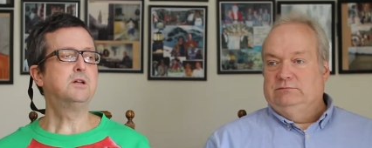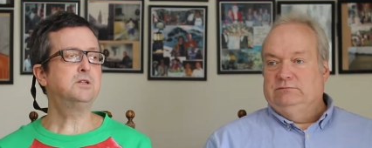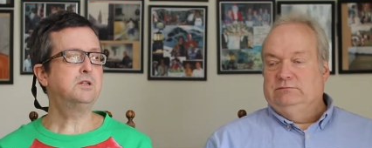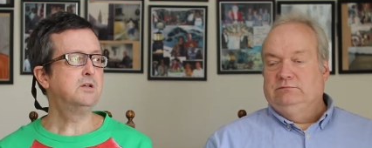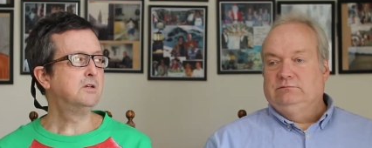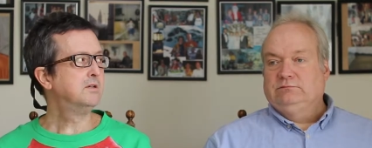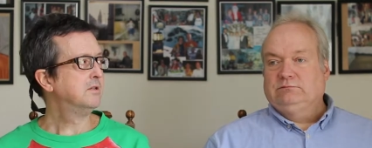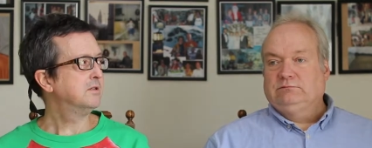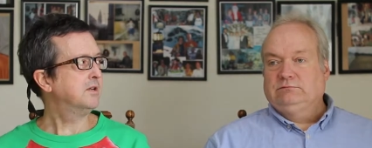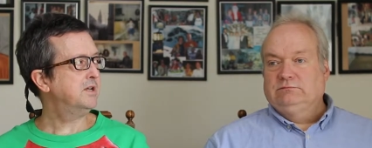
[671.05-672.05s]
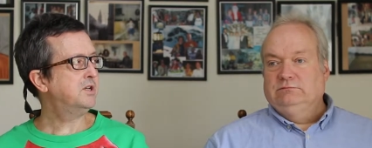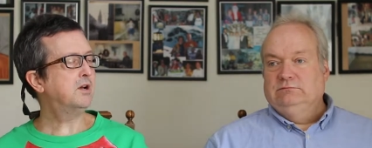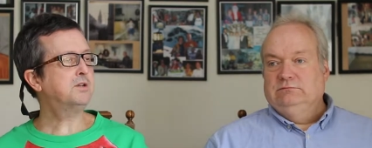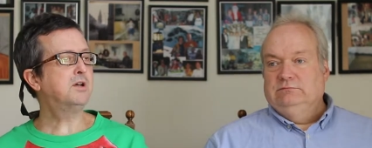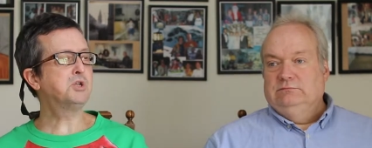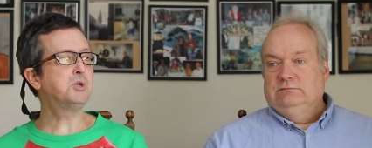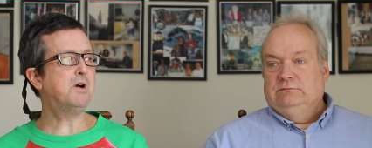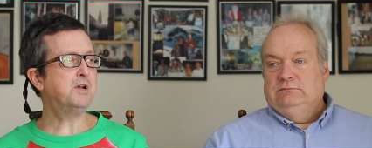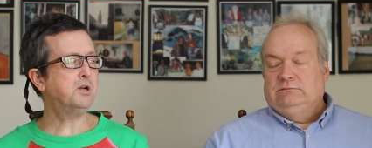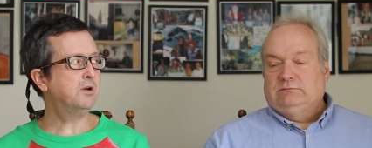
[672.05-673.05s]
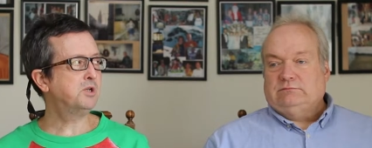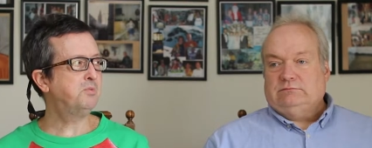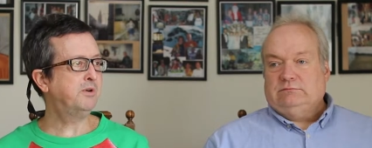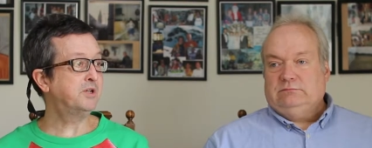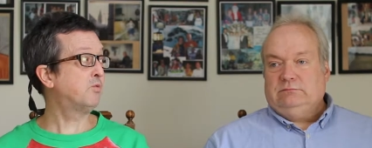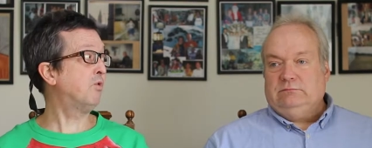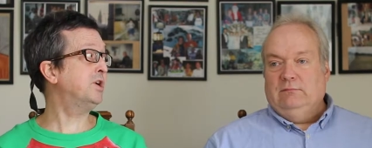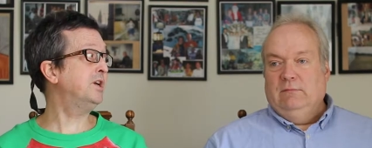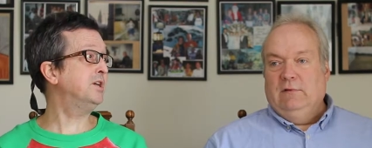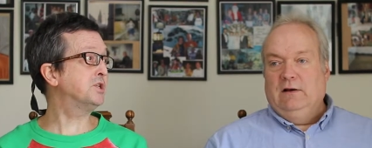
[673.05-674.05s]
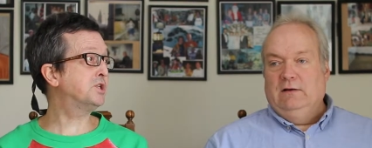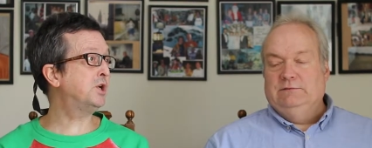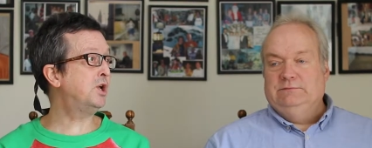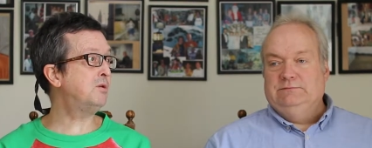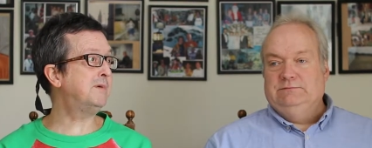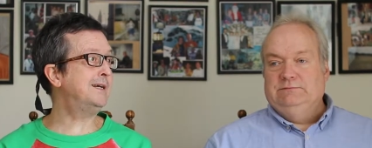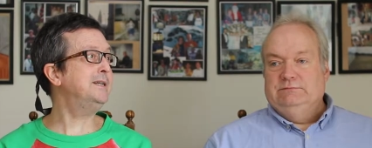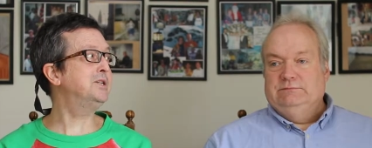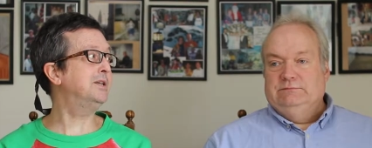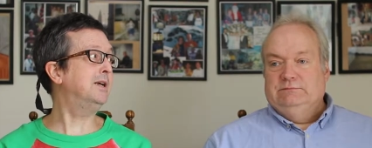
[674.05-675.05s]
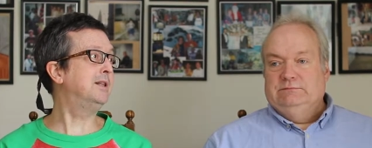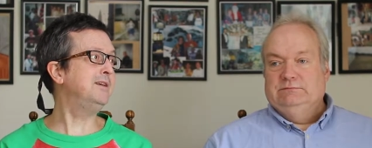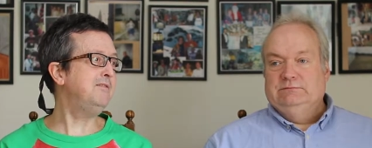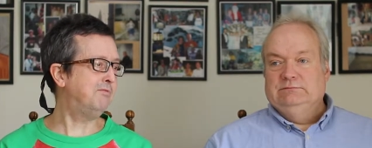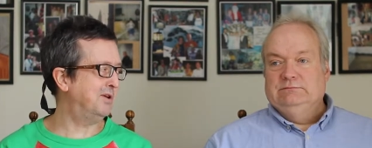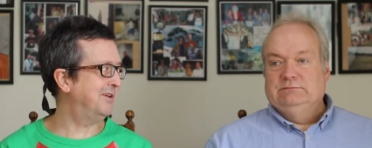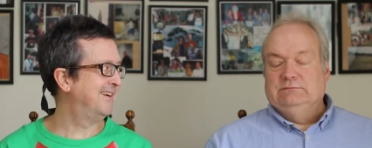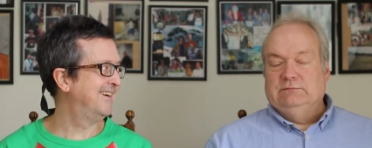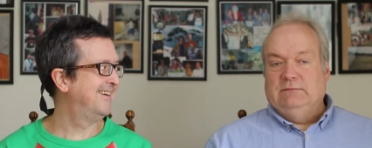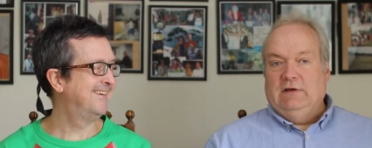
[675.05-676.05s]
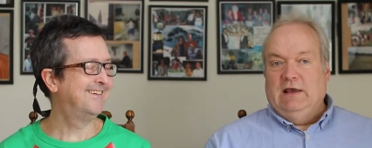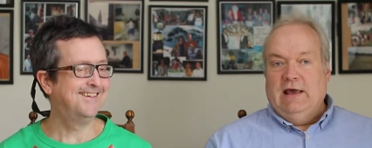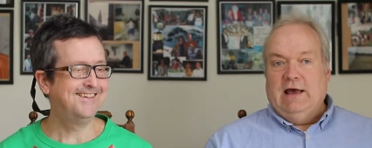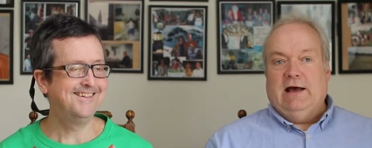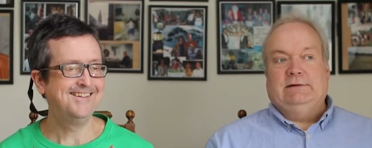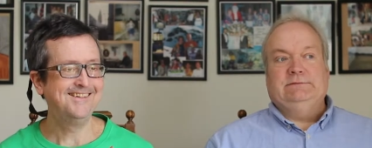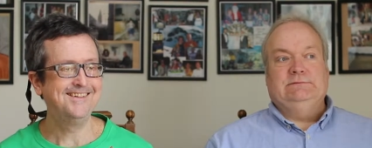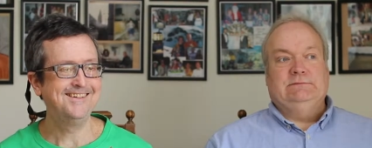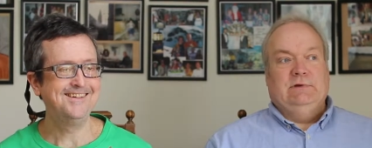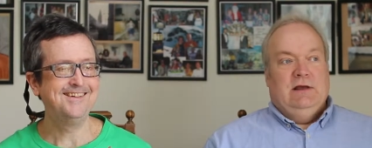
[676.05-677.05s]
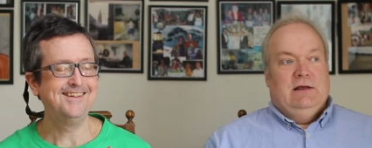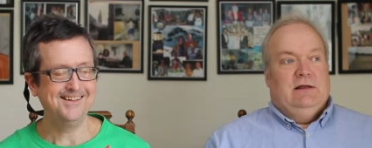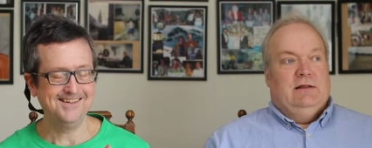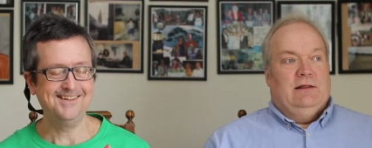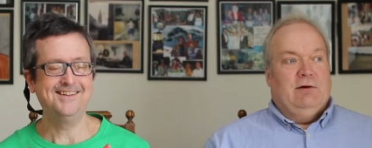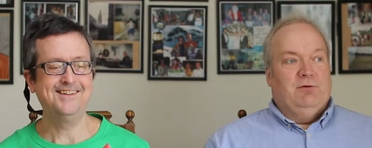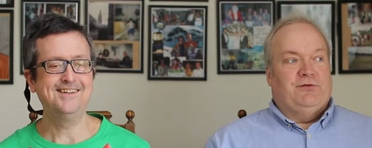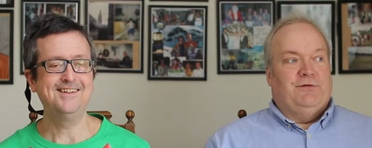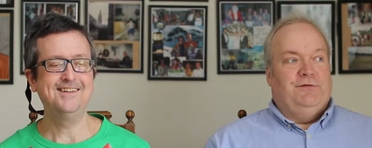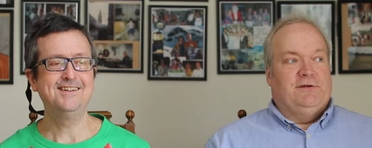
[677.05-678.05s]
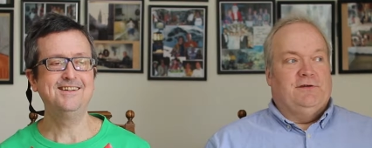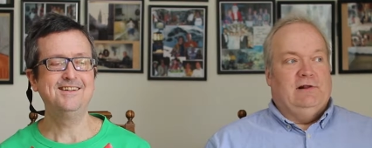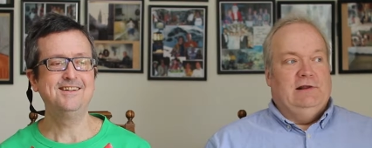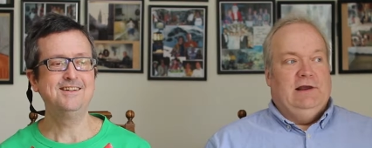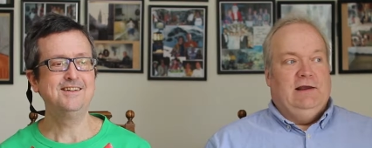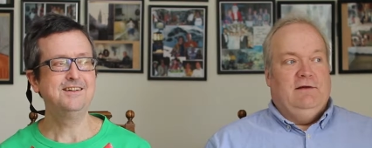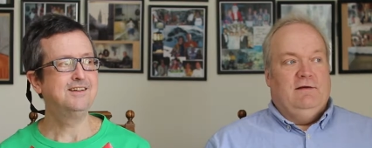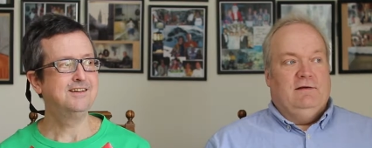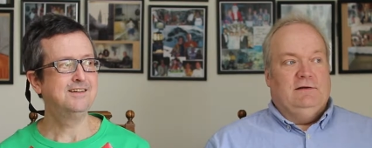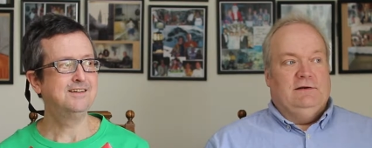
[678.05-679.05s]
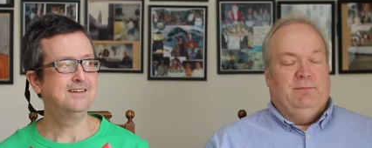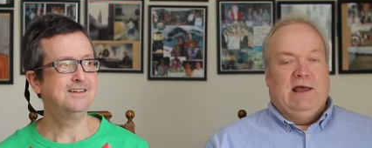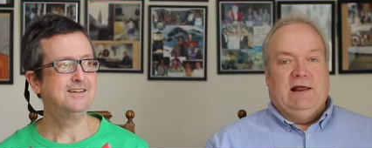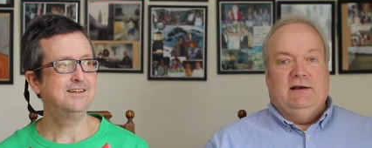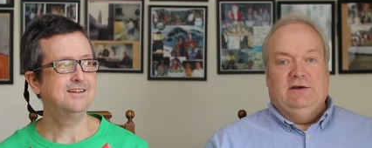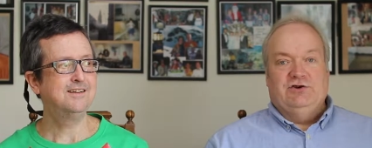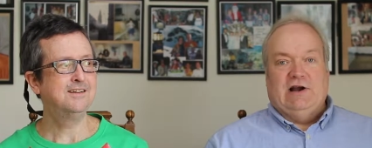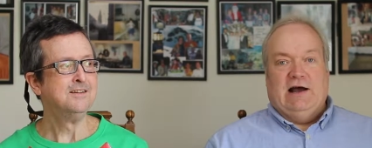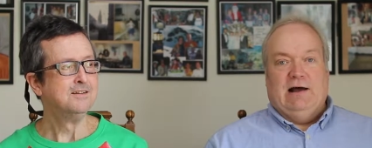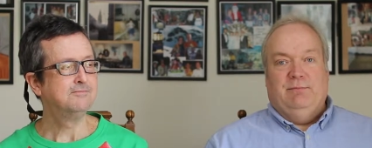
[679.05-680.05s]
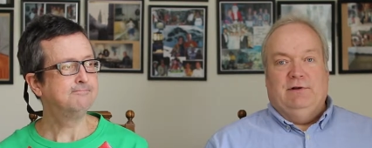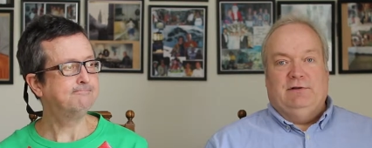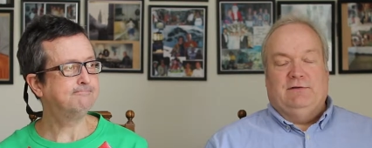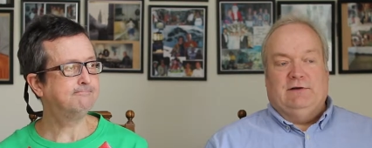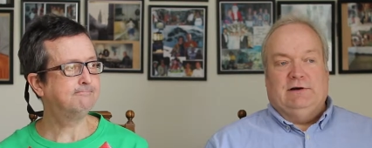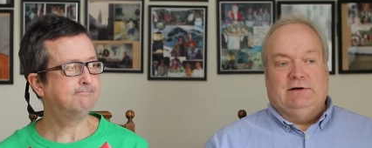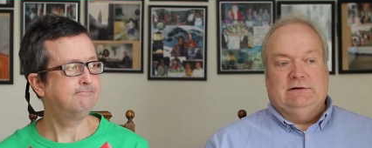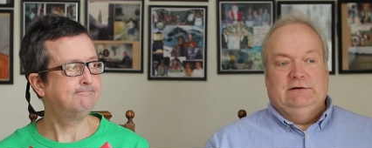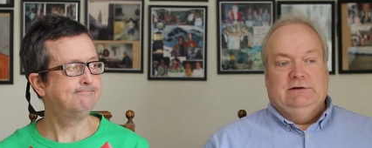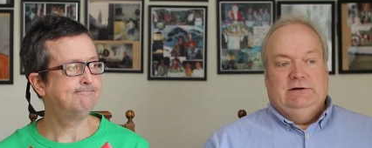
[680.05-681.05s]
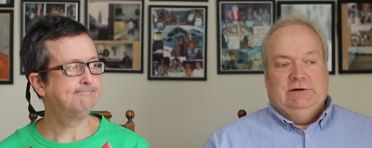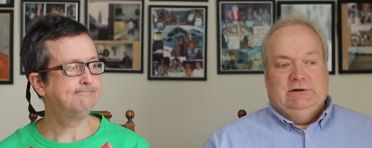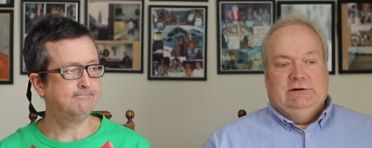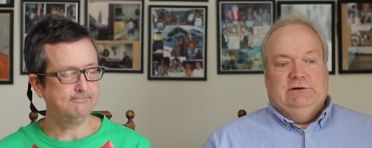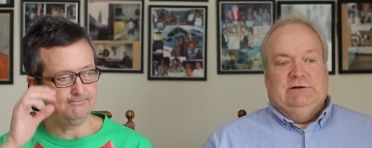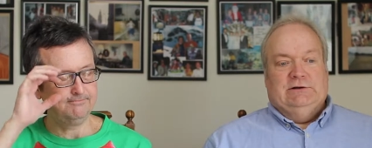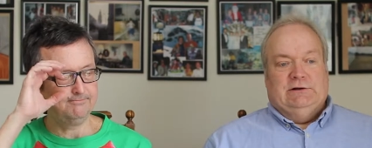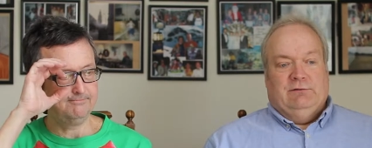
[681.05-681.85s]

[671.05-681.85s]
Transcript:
Speaker 1: let's. Can you tell tell us about your experience working in the salt mines in Cleveland?
Speaker 2: Yeah, that was a physically demanding job. It. Uh, I